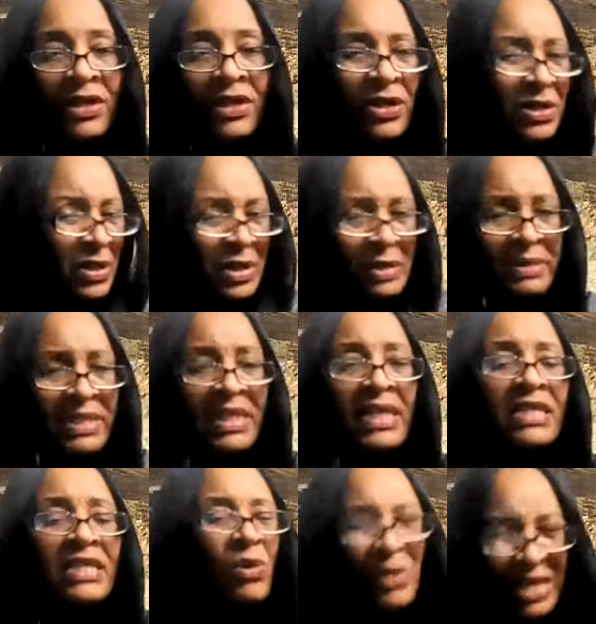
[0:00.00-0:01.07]
You know what I'm
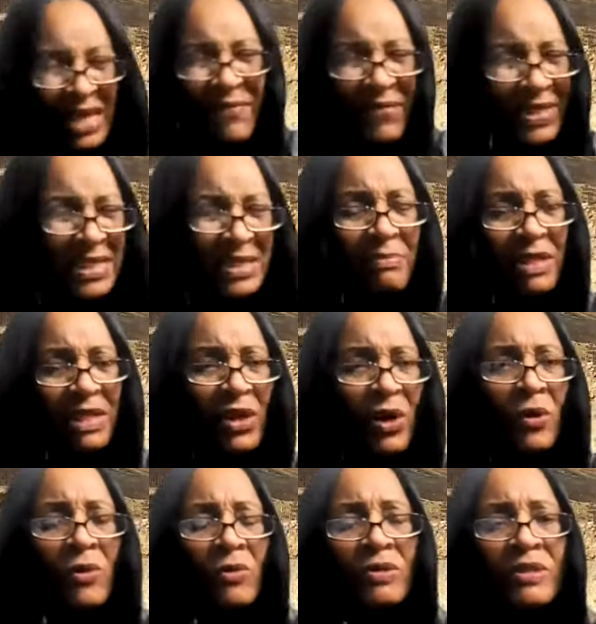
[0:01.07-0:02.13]
saying? So give us them
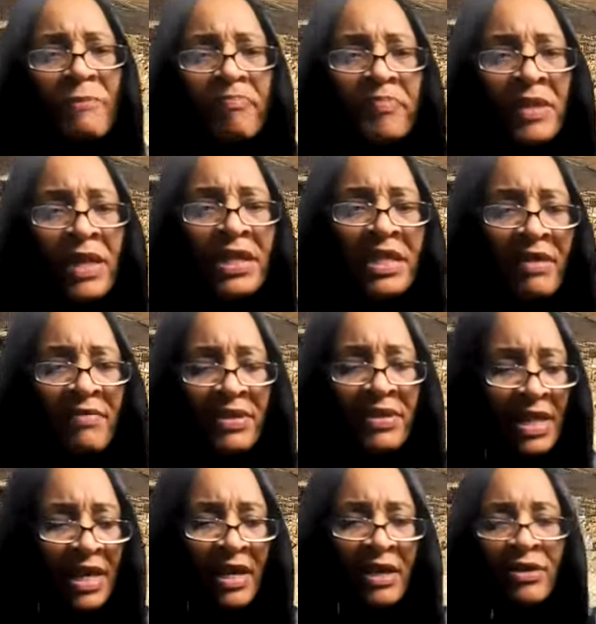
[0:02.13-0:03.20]
clothes. and
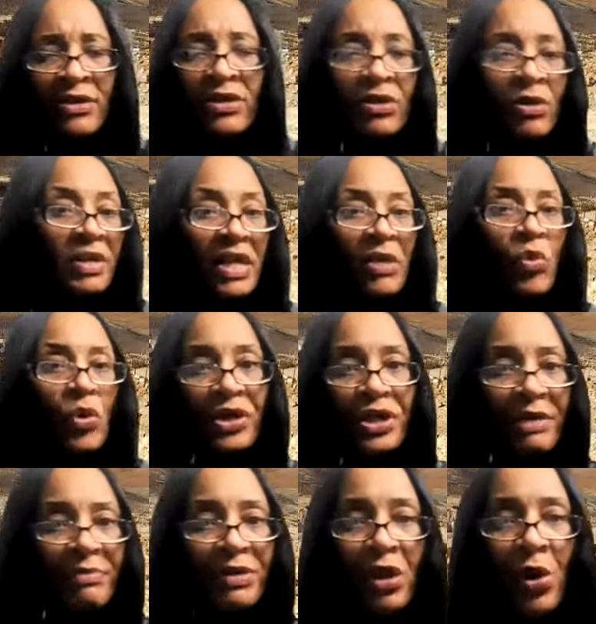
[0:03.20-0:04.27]
everything. You know, they wanted
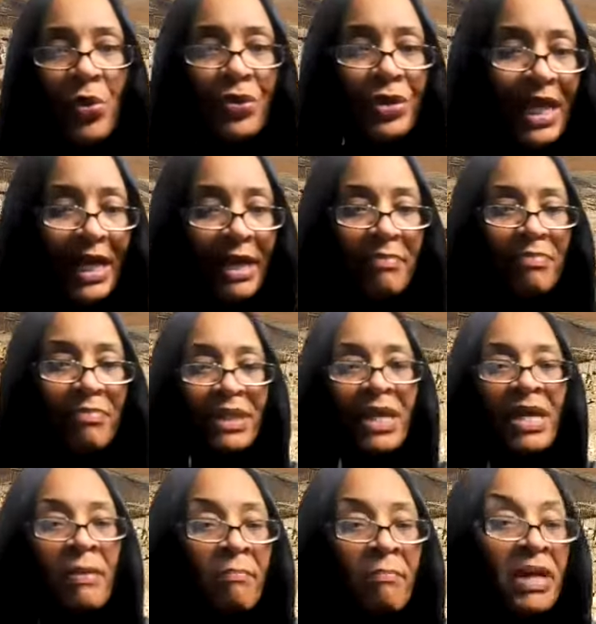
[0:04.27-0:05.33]
him to go naked,
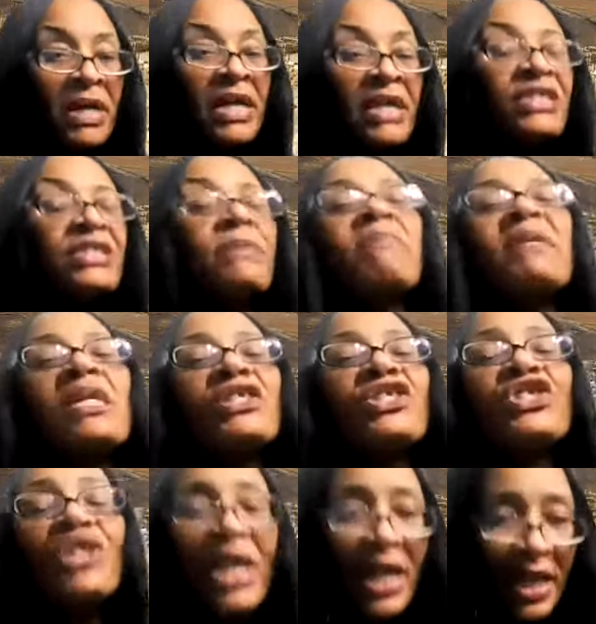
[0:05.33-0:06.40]
but to be
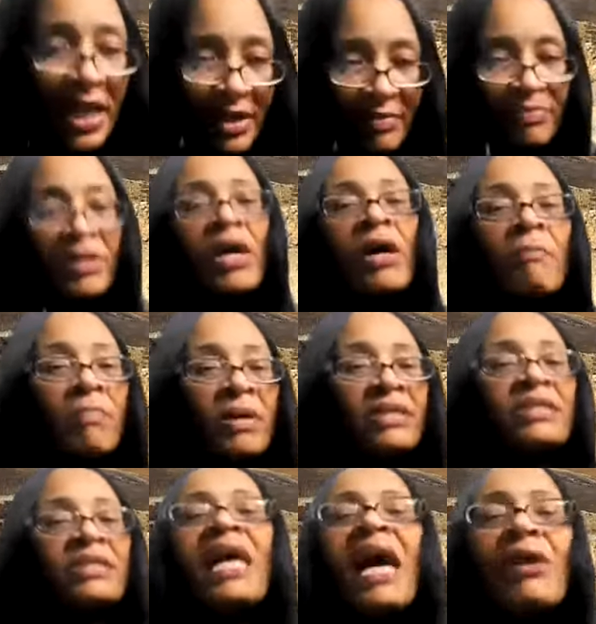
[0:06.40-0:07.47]
ashamed.
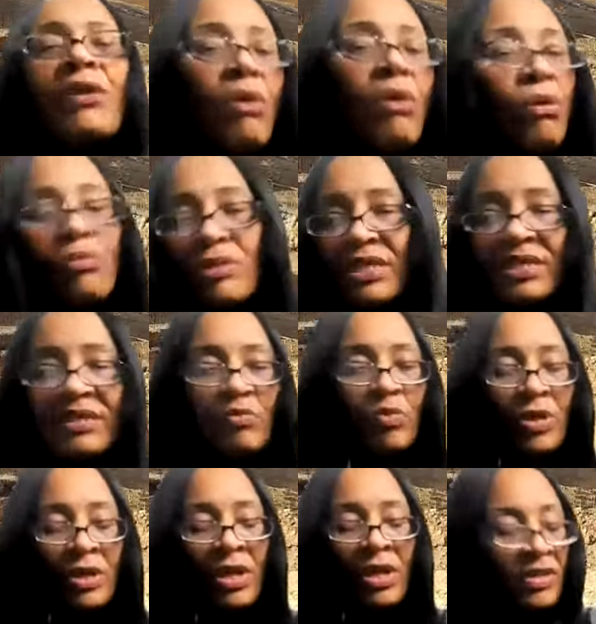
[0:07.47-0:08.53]
But not only
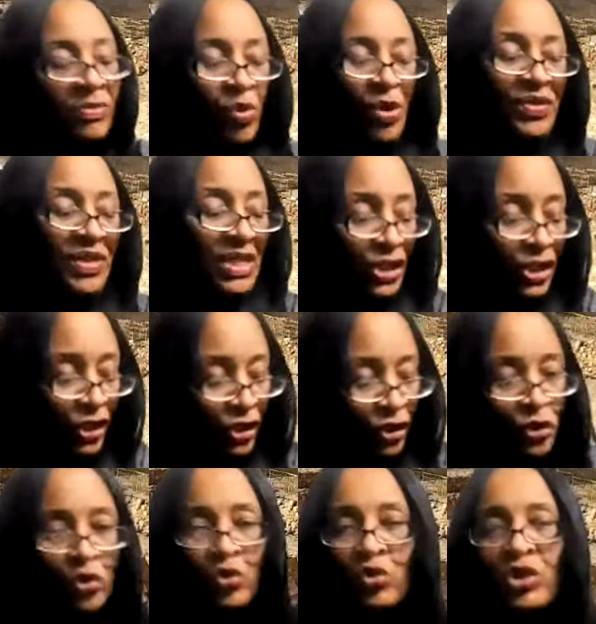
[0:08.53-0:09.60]
were their
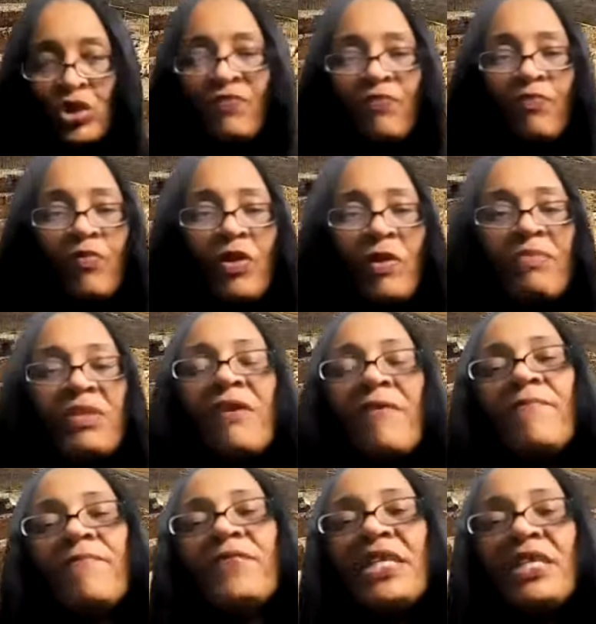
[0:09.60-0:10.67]
shoes from their
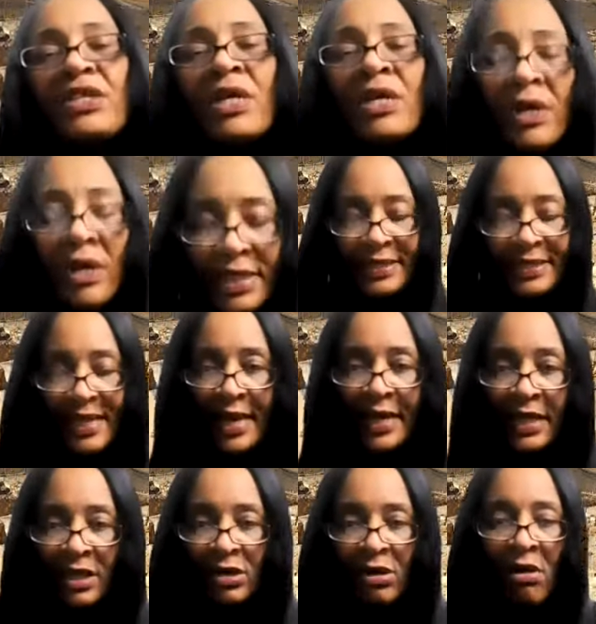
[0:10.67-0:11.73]
feet
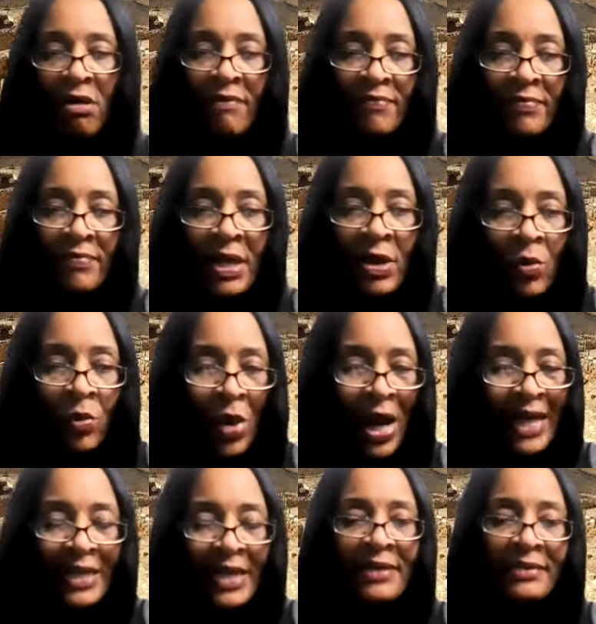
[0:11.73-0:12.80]
taken off
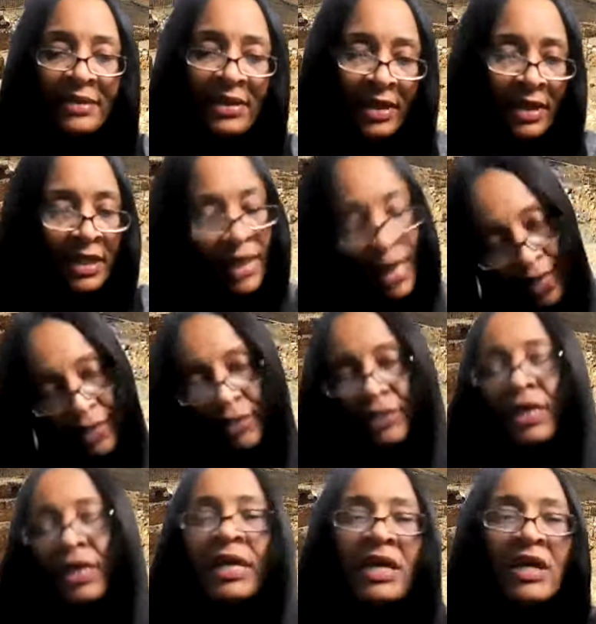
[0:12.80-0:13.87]
right at the
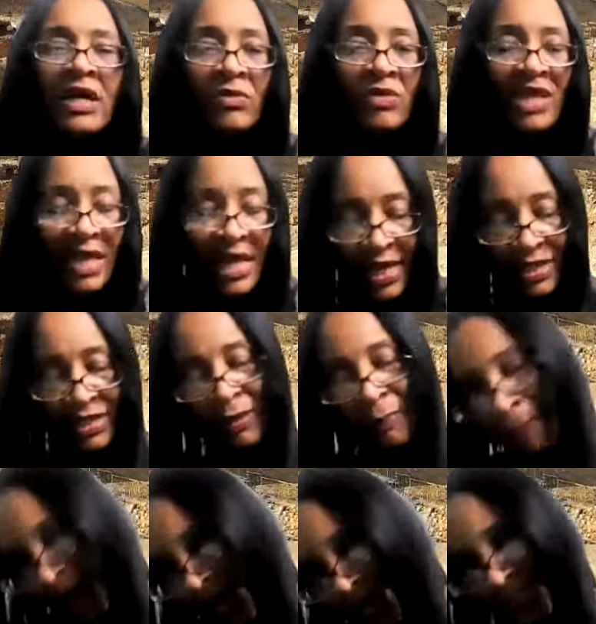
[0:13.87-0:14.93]
gate, and they had to
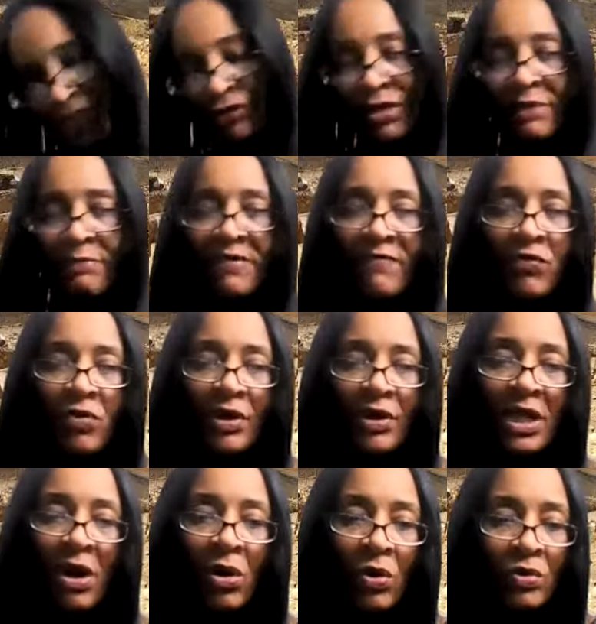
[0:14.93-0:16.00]
prostrate before
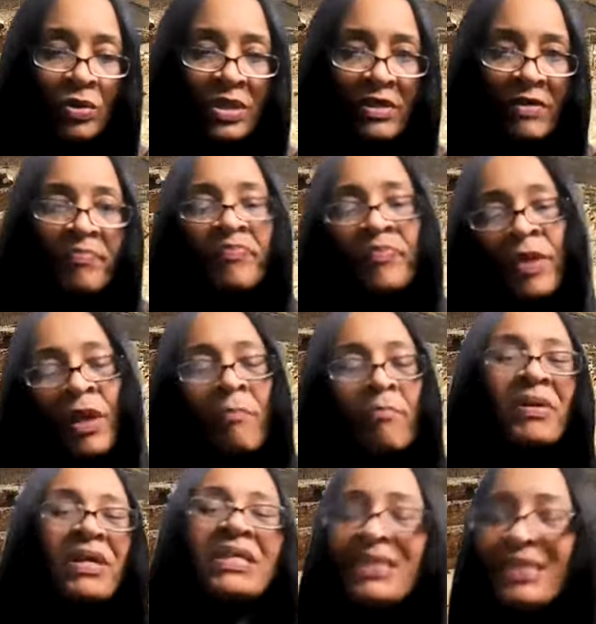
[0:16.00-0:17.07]
Jehoshaphat,
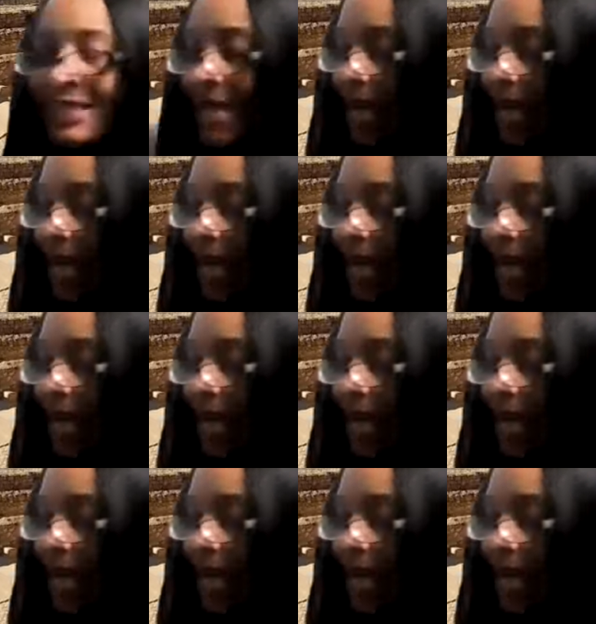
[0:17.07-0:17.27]
but